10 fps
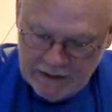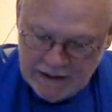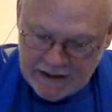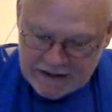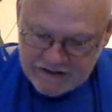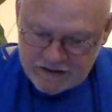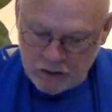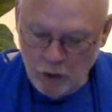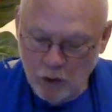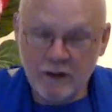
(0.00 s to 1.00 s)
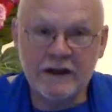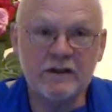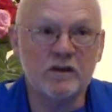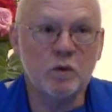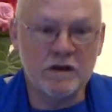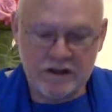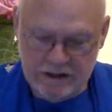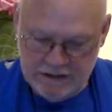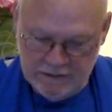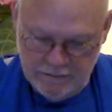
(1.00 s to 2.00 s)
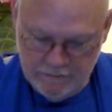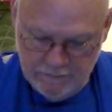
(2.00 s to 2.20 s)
It is soul intuition.